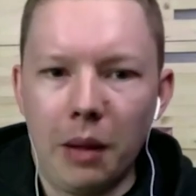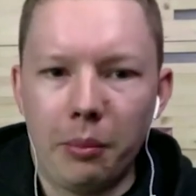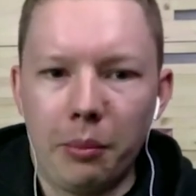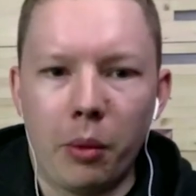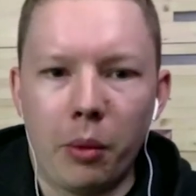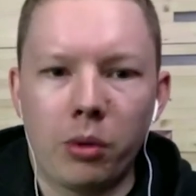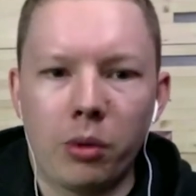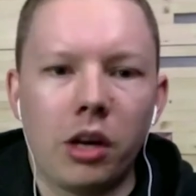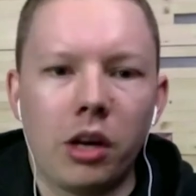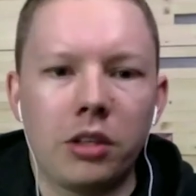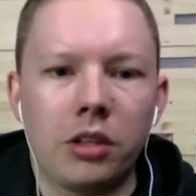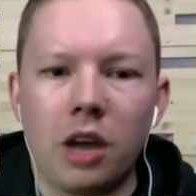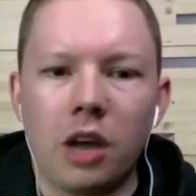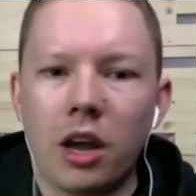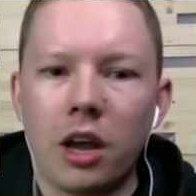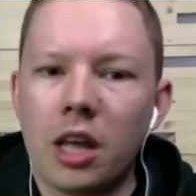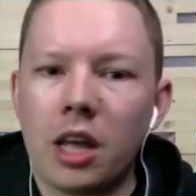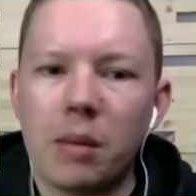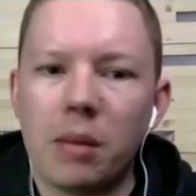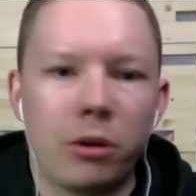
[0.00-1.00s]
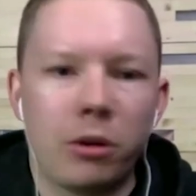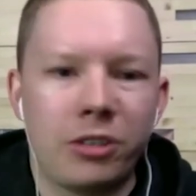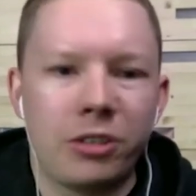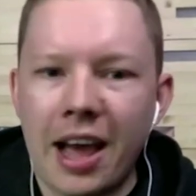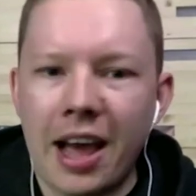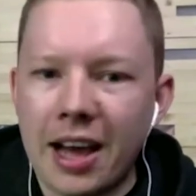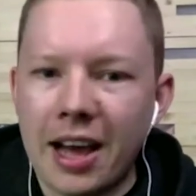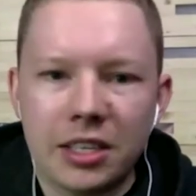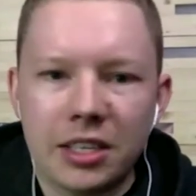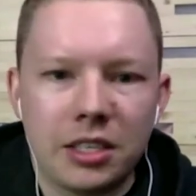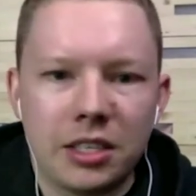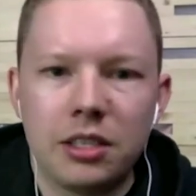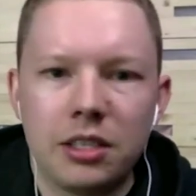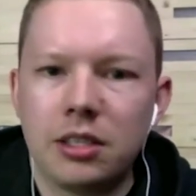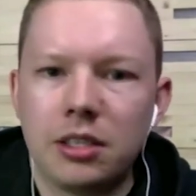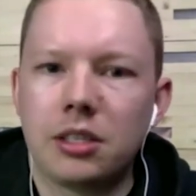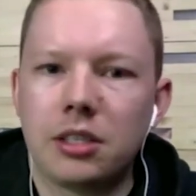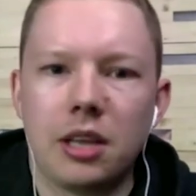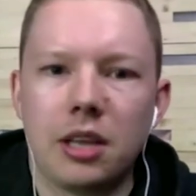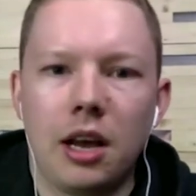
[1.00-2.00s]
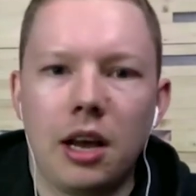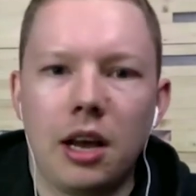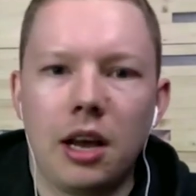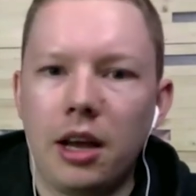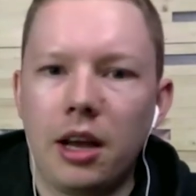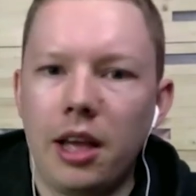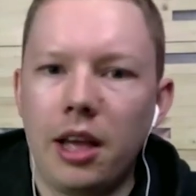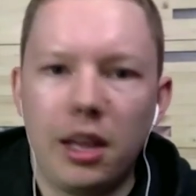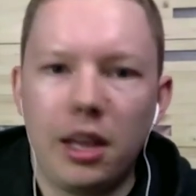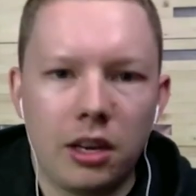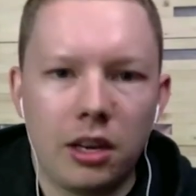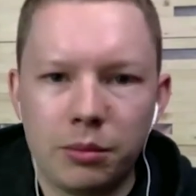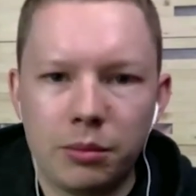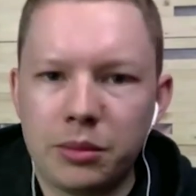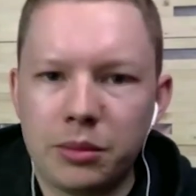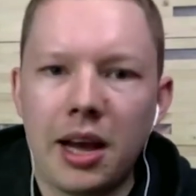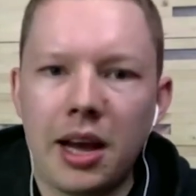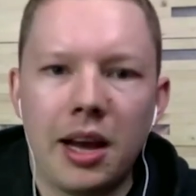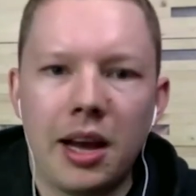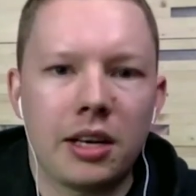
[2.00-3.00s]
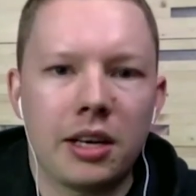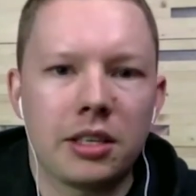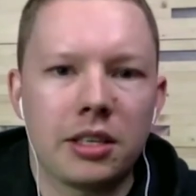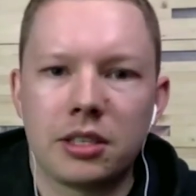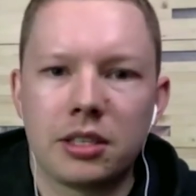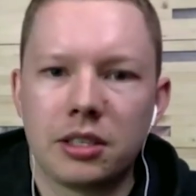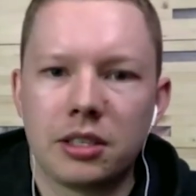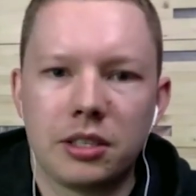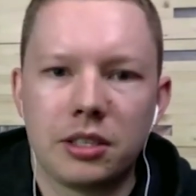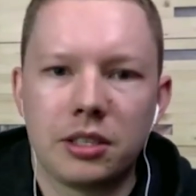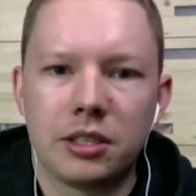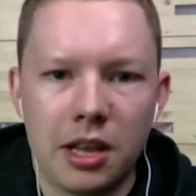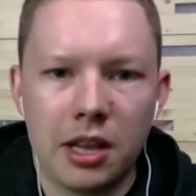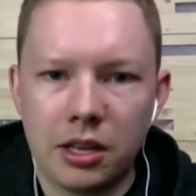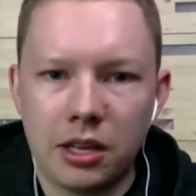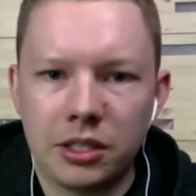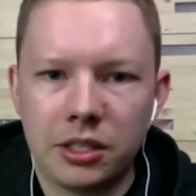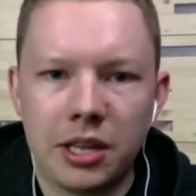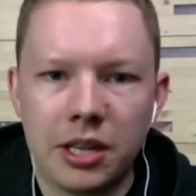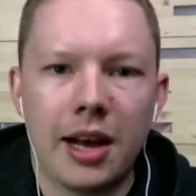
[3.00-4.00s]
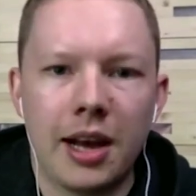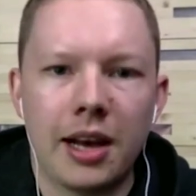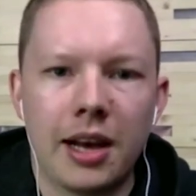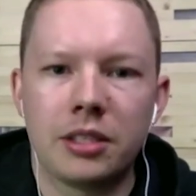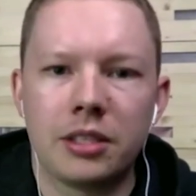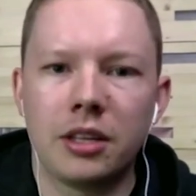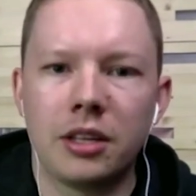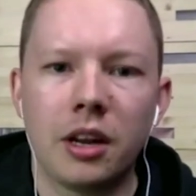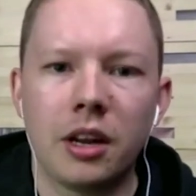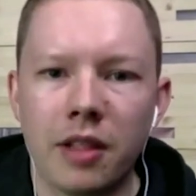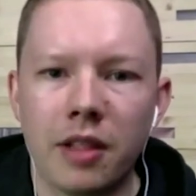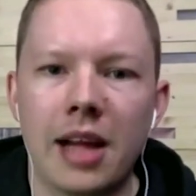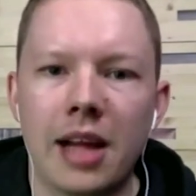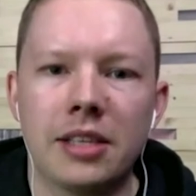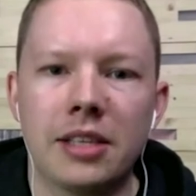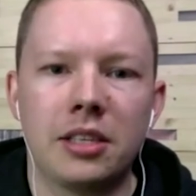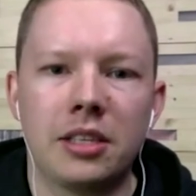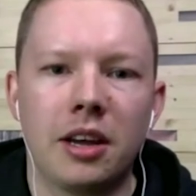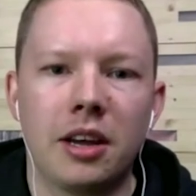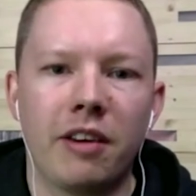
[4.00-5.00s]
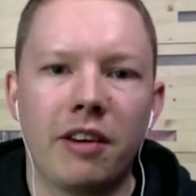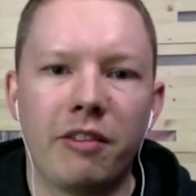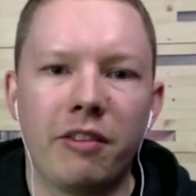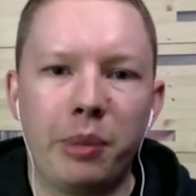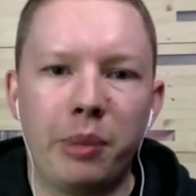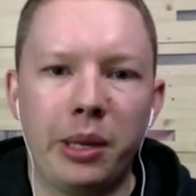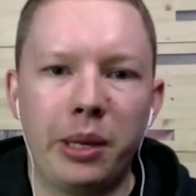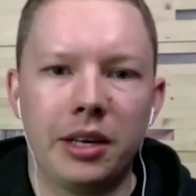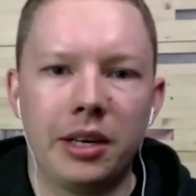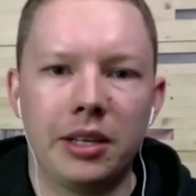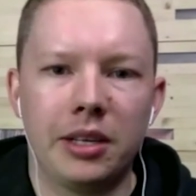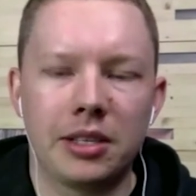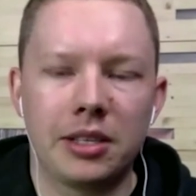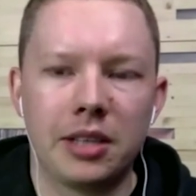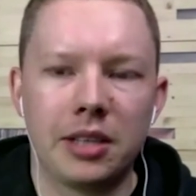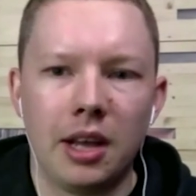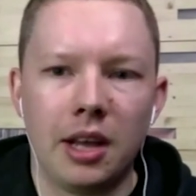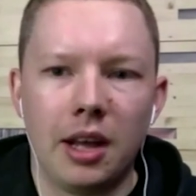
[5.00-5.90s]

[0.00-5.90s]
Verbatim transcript: but we're not talking about taxes, uh, income tax, sales tax, none of that stuff, because